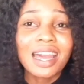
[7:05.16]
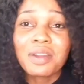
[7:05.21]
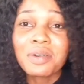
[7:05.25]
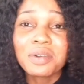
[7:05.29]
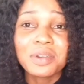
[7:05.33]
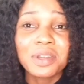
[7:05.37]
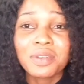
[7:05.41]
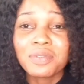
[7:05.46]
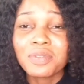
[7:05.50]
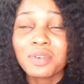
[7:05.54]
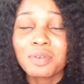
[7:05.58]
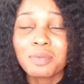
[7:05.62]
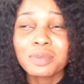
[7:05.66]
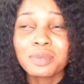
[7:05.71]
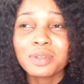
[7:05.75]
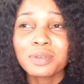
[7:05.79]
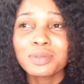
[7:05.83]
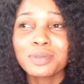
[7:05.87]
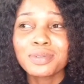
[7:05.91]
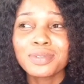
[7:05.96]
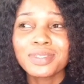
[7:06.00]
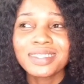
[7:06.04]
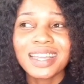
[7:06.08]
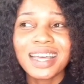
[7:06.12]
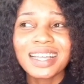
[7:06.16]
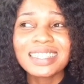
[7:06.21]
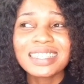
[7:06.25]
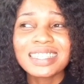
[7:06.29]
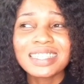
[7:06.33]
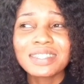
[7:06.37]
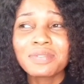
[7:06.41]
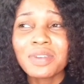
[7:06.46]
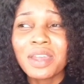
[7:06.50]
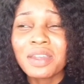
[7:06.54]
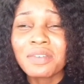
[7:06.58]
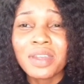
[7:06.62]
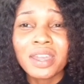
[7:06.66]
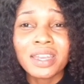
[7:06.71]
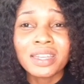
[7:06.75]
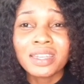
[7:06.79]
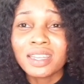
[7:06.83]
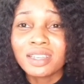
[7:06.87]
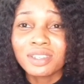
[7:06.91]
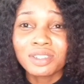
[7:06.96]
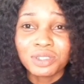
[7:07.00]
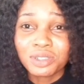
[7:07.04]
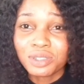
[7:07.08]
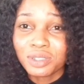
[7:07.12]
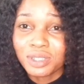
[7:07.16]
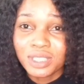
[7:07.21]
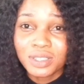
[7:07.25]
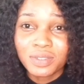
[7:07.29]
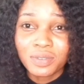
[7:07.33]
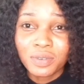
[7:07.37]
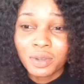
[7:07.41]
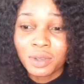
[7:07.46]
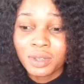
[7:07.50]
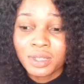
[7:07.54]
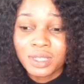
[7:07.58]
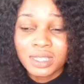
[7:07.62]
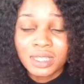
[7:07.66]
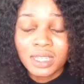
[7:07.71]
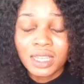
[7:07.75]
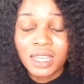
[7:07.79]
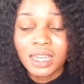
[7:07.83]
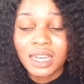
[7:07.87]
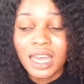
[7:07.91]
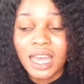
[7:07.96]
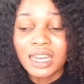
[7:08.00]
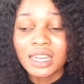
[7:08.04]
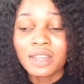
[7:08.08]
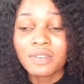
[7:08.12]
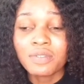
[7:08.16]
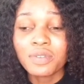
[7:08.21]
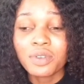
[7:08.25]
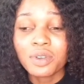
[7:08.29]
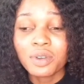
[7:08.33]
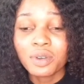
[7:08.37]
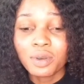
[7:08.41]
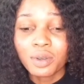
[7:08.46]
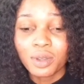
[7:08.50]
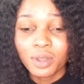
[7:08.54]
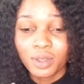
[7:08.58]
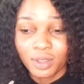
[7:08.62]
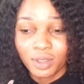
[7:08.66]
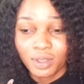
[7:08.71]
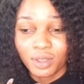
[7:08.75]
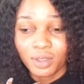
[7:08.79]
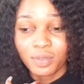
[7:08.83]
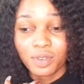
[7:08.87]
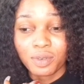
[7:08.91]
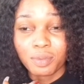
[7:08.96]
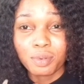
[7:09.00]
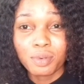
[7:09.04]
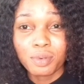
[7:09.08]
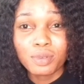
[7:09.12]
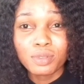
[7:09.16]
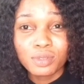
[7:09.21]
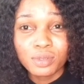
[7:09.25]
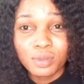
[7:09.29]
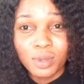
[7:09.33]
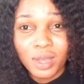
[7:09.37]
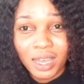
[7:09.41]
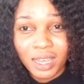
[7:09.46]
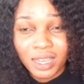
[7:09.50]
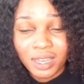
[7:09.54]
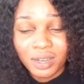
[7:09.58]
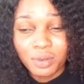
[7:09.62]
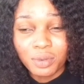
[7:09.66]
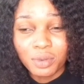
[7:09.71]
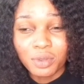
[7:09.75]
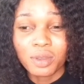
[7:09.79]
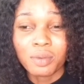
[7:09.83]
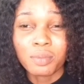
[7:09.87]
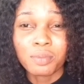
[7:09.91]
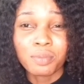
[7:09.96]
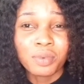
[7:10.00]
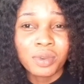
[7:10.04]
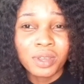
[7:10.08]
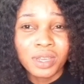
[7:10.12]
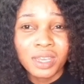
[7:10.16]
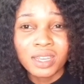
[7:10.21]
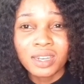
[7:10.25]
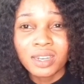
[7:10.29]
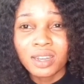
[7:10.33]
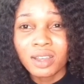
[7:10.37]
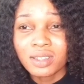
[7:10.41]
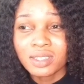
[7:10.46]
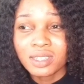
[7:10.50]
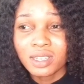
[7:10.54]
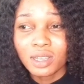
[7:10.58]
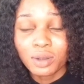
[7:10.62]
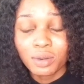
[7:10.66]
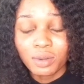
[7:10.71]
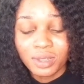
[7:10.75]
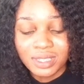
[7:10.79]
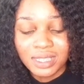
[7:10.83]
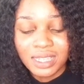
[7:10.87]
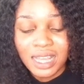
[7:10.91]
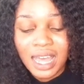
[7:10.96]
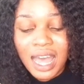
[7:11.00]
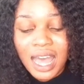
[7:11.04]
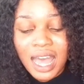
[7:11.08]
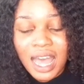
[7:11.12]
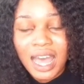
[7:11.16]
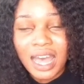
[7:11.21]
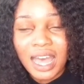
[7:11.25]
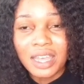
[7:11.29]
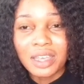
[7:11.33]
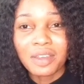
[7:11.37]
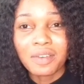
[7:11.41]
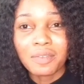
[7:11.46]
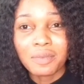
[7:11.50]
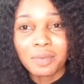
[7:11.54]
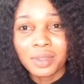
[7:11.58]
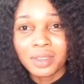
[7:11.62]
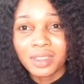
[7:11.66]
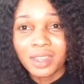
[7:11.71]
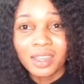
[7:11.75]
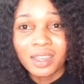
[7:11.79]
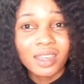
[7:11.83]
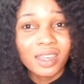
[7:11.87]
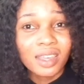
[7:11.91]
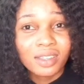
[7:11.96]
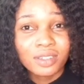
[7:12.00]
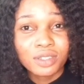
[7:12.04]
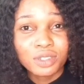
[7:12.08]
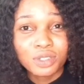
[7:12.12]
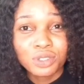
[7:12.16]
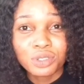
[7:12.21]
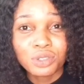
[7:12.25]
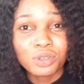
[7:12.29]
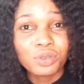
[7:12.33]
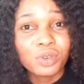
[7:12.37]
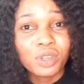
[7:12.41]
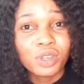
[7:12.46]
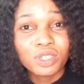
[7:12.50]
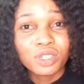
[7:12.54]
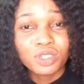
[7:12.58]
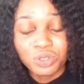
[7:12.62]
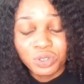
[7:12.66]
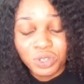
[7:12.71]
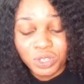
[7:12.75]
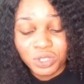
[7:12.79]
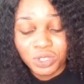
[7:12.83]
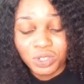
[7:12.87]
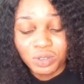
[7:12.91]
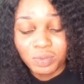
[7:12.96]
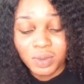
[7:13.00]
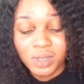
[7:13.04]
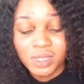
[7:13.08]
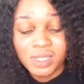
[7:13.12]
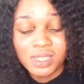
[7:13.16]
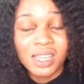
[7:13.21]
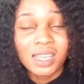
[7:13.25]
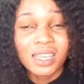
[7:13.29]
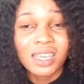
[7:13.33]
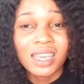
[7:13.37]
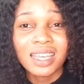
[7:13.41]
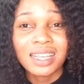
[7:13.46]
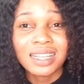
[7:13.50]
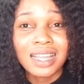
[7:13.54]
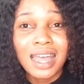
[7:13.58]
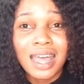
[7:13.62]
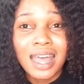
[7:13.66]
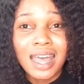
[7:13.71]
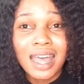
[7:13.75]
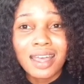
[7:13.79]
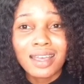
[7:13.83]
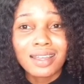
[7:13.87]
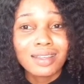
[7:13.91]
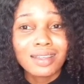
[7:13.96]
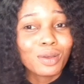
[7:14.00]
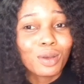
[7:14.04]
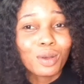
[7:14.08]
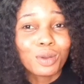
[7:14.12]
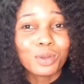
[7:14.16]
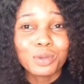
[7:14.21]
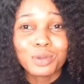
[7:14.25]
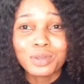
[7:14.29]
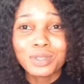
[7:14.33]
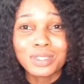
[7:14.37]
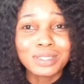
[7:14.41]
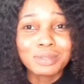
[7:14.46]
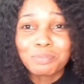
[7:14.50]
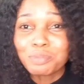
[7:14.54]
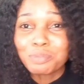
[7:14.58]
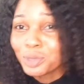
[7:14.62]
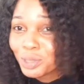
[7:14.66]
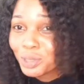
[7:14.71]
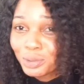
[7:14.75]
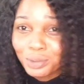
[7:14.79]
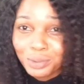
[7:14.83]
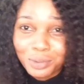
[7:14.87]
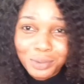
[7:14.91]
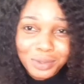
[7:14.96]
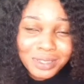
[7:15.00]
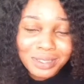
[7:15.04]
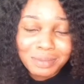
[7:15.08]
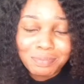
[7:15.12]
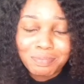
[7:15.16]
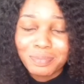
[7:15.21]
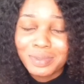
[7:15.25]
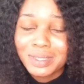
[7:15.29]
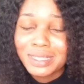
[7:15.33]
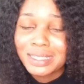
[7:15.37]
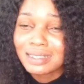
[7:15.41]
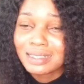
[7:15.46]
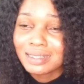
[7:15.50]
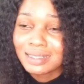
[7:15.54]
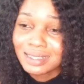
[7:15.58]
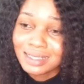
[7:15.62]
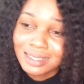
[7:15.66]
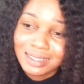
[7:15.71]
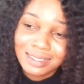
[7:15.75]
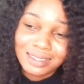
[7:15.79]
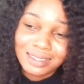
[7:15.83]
So that is very, very dangerous for your skin. And if you're prone to acne or you're breaking out a lot and you have been taking sugary drinks, you've been taking all those milks, please just